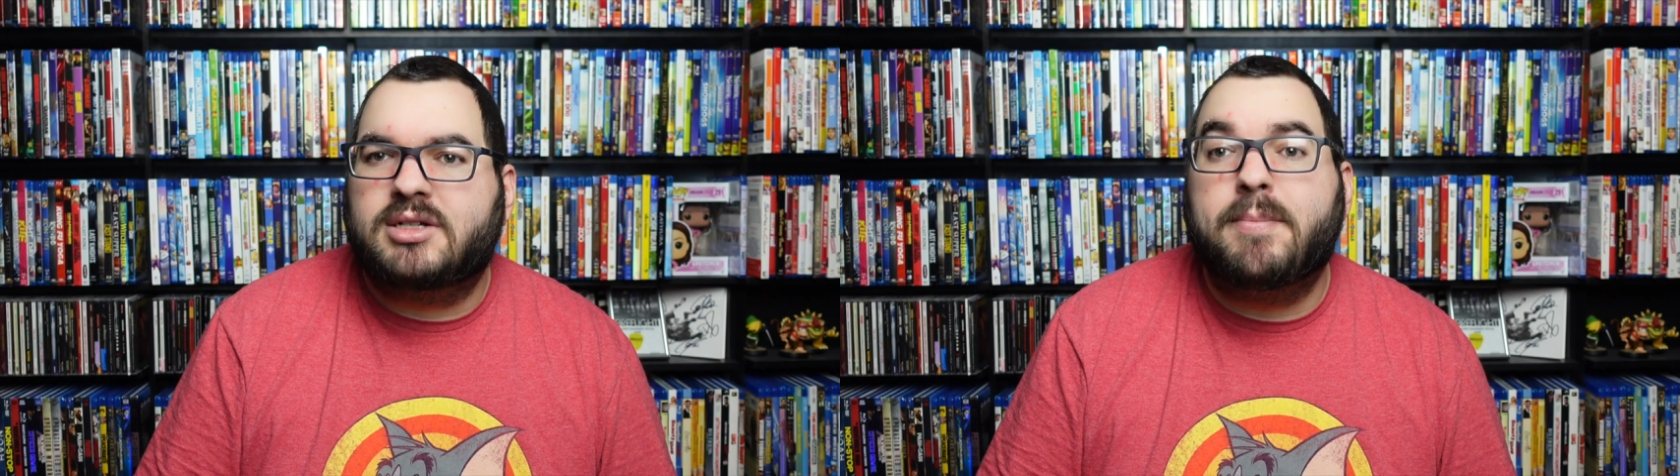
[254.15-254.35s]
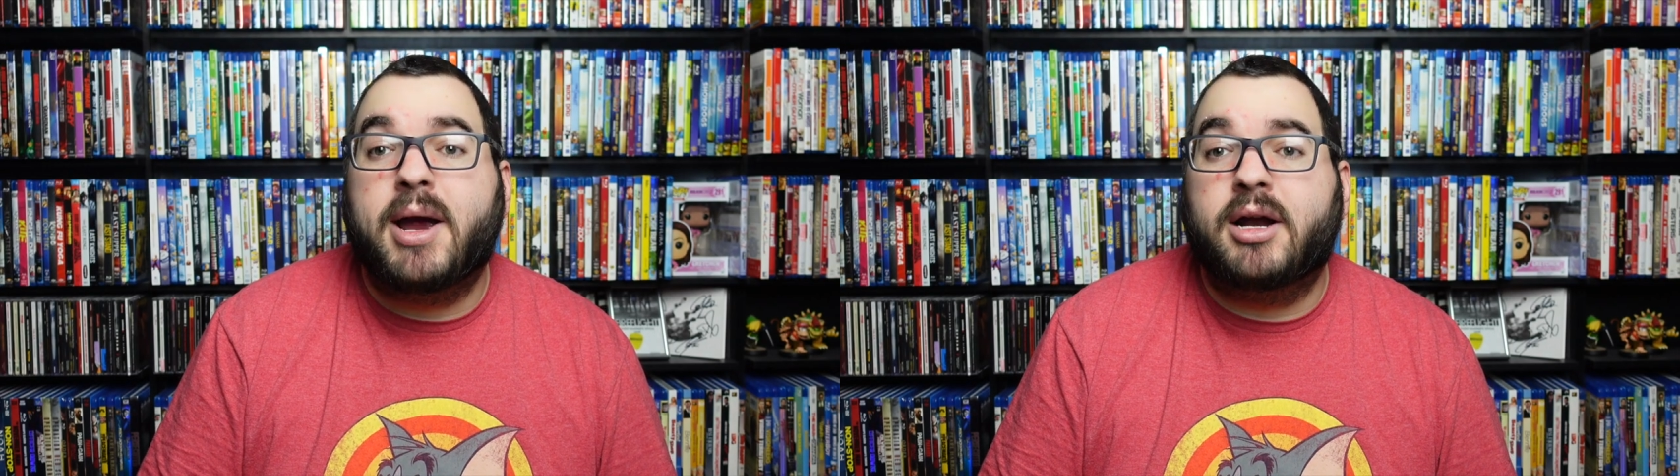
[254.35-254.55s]

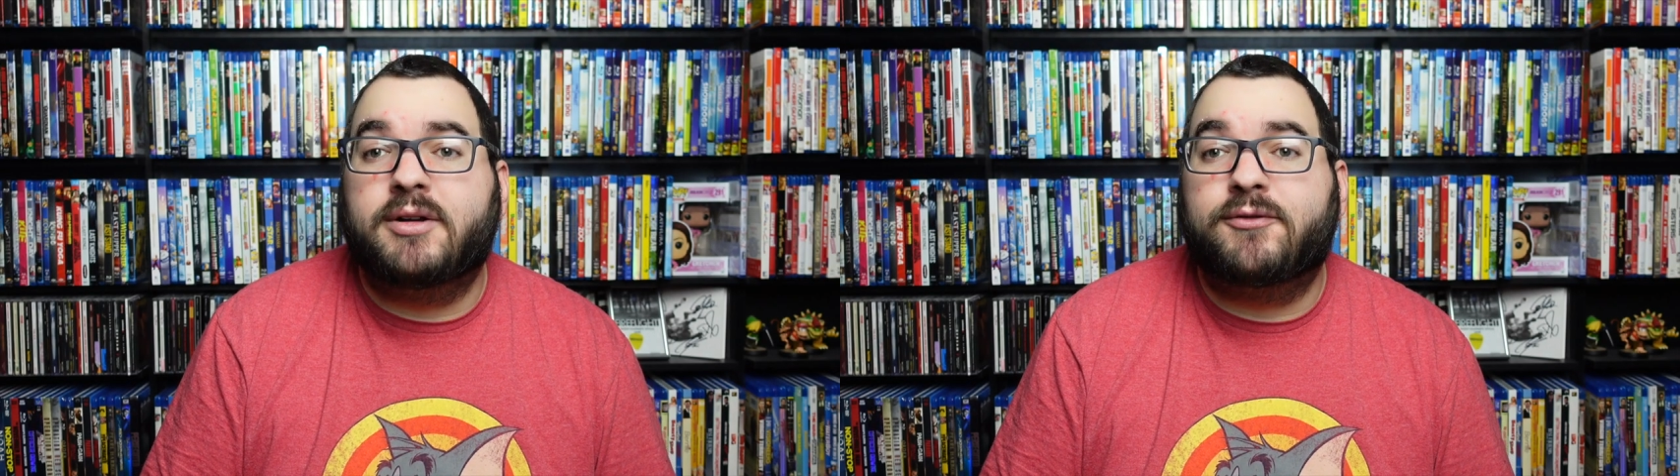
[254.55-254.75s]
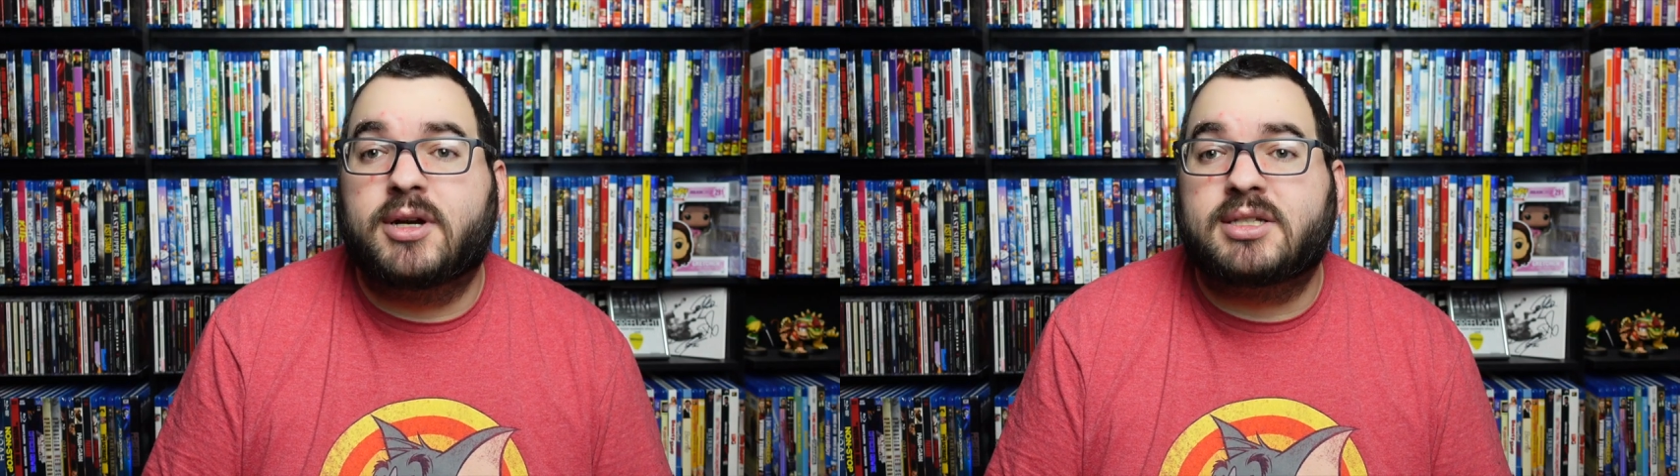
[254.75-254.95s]
compared
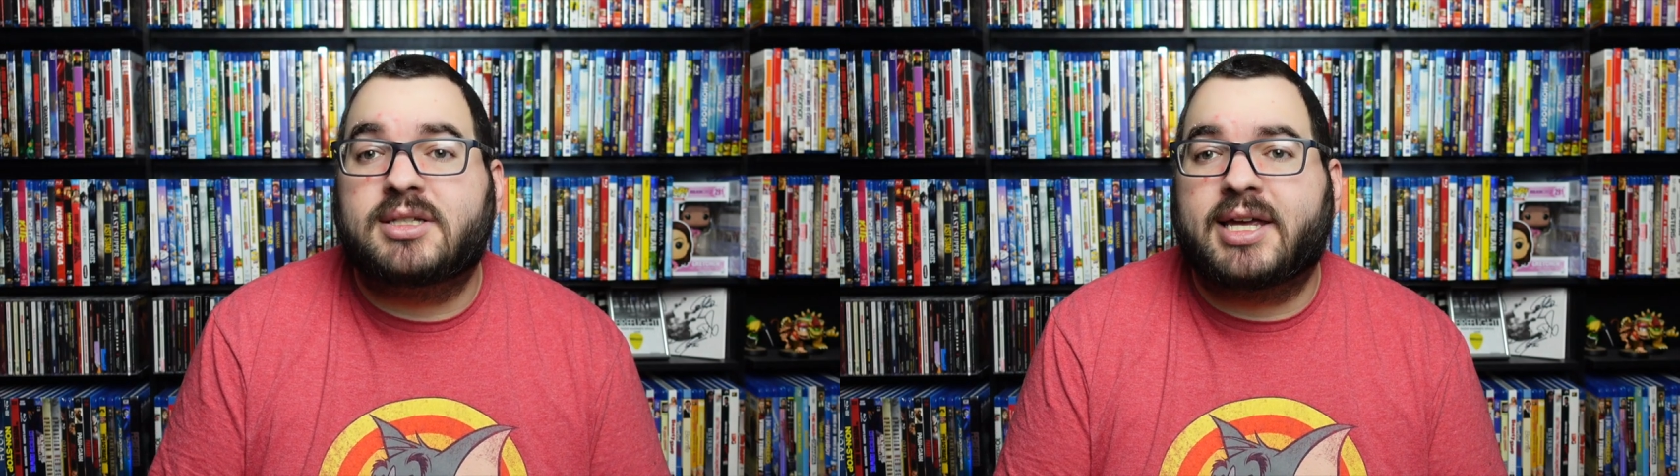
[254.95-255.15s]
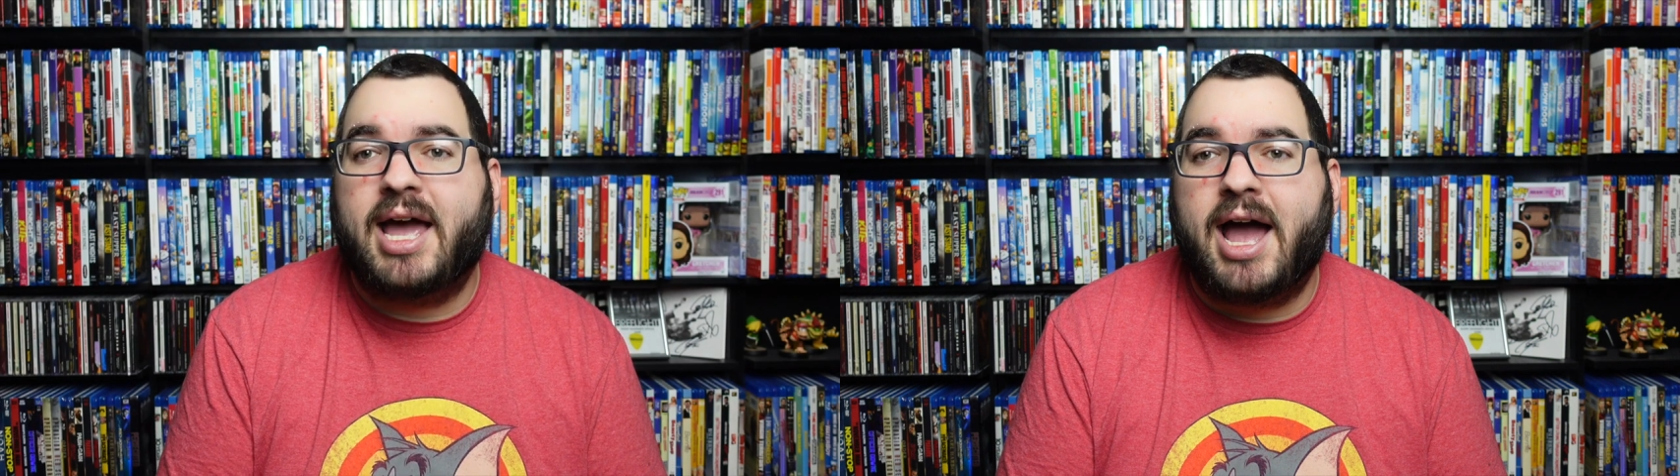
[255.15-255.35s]
to Fritz
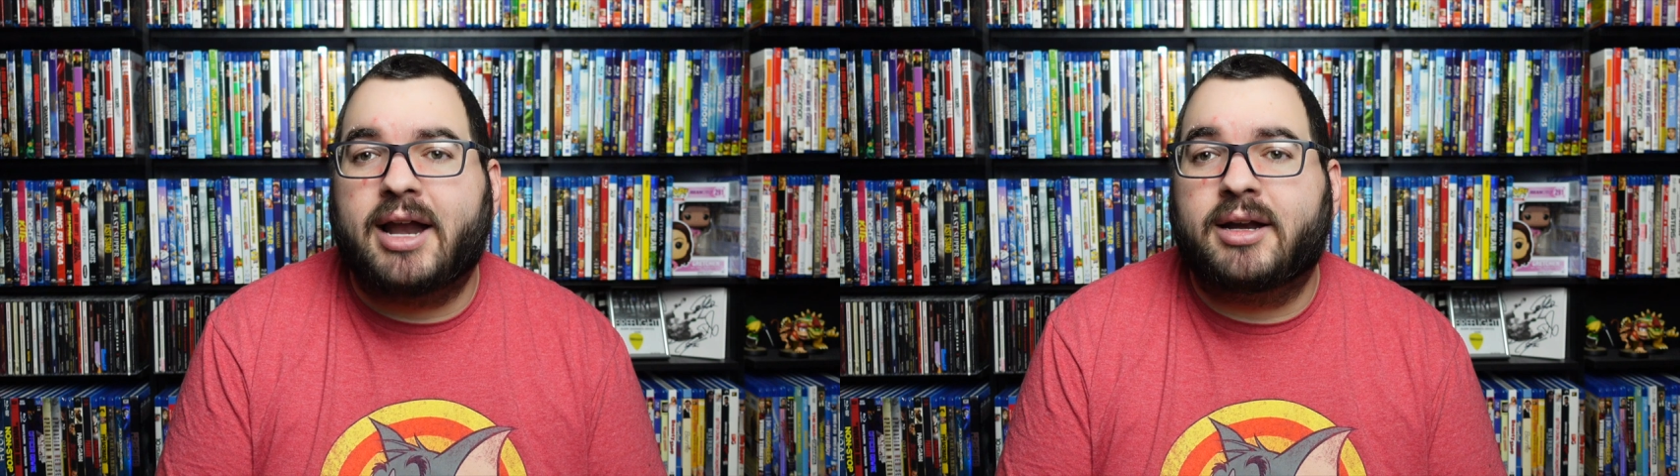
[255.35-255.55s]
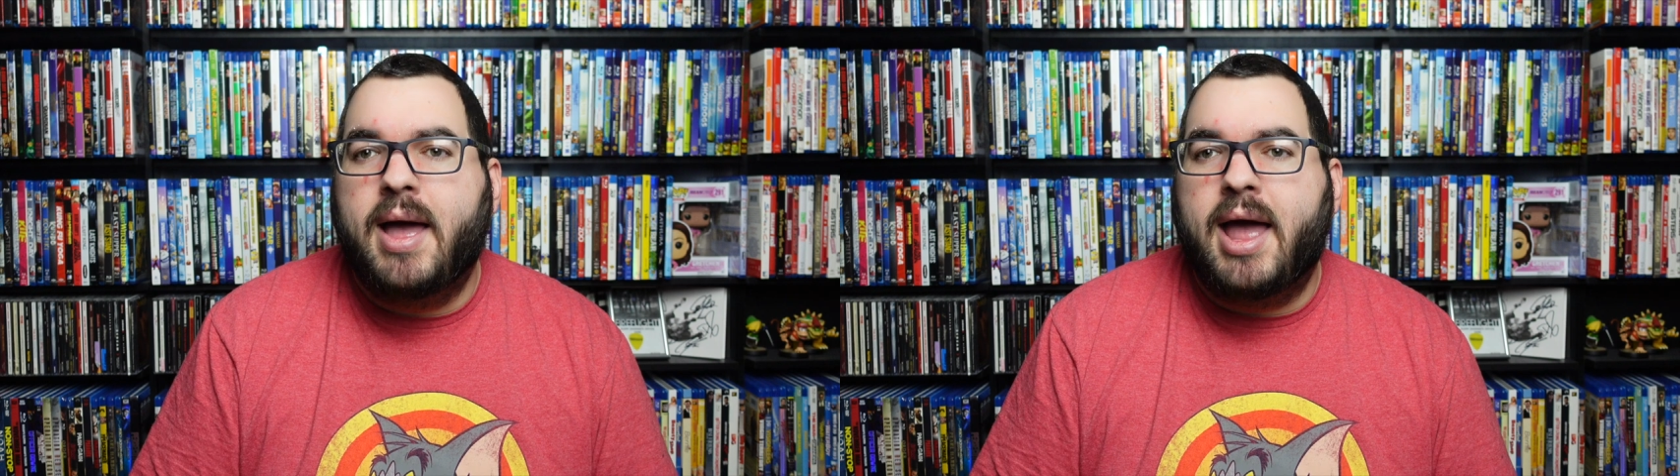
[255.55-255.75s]
the Cat,